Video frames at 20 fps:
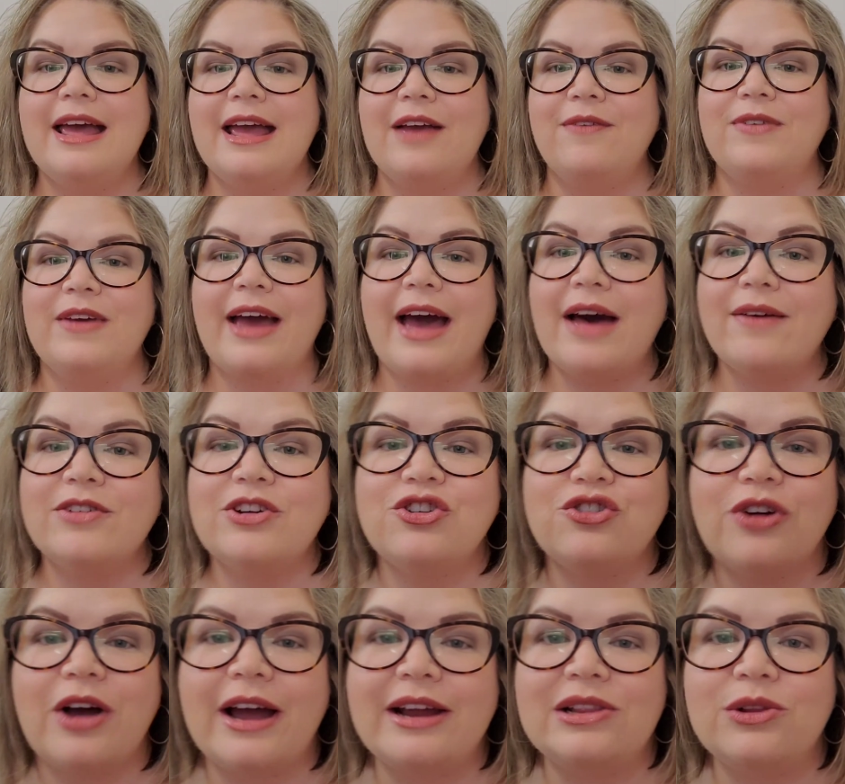If you haven't
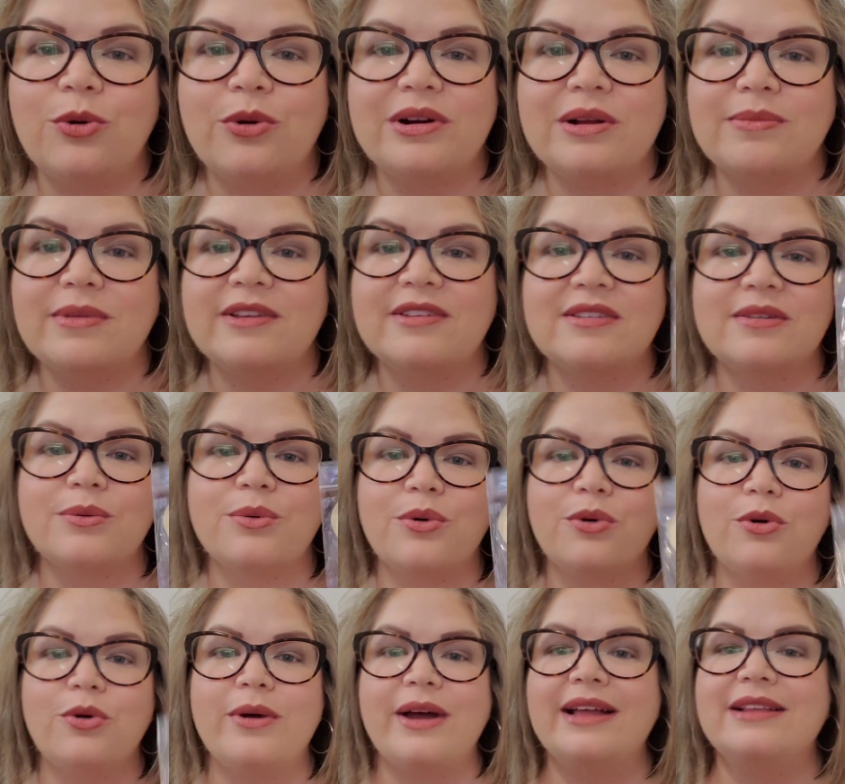tried Lord of
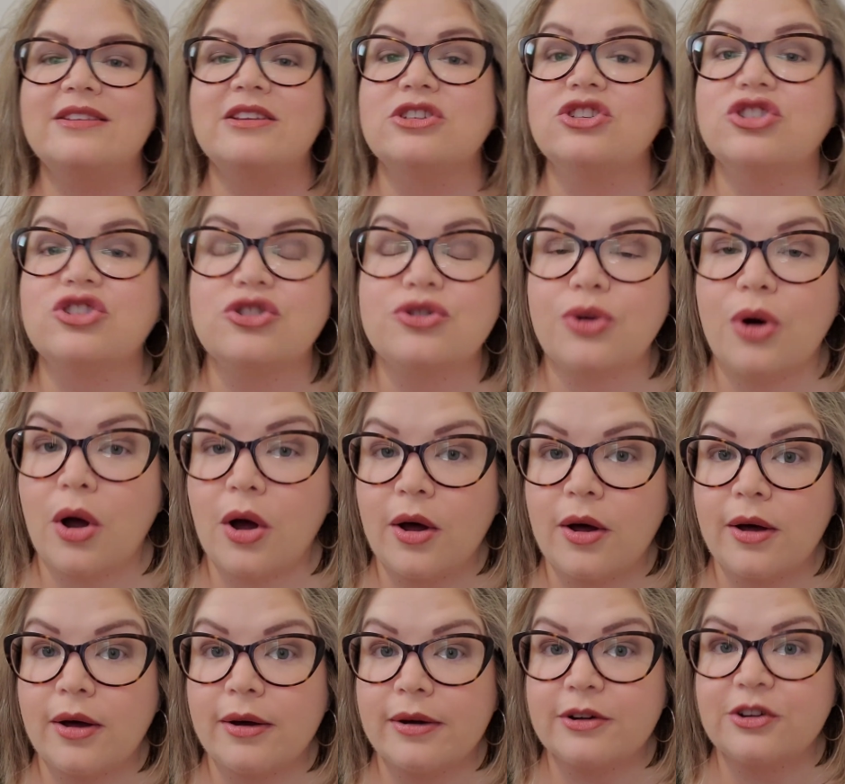Misrule, it's a
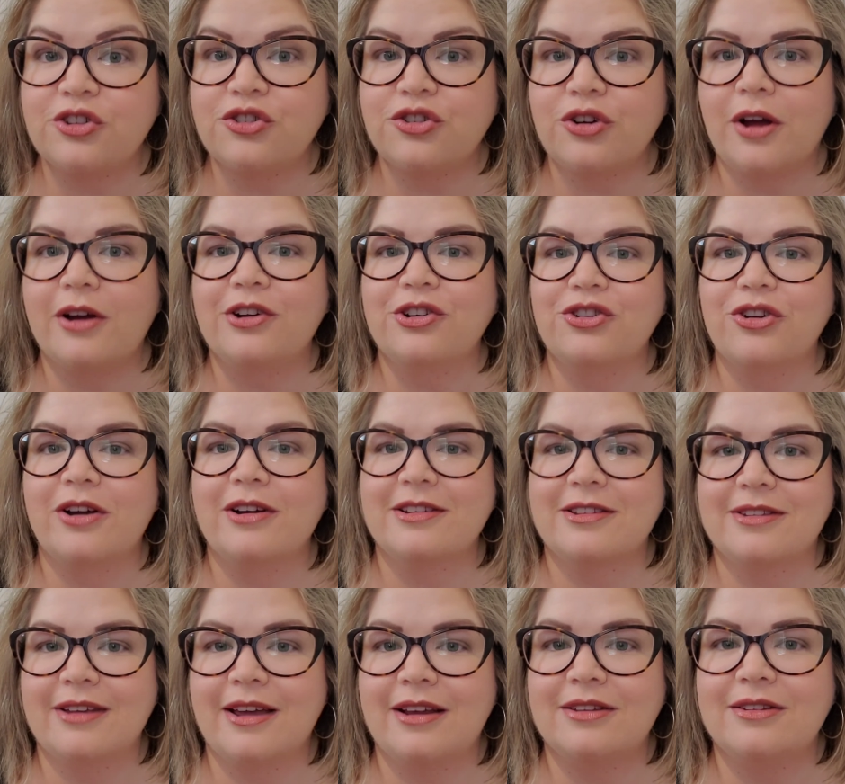strong, strong, strong
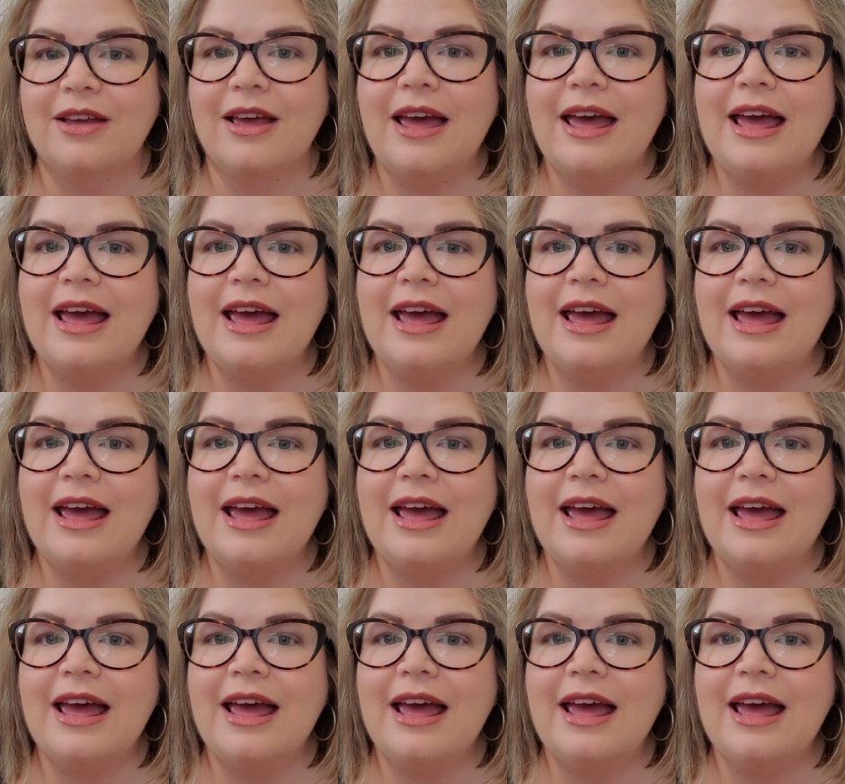scent.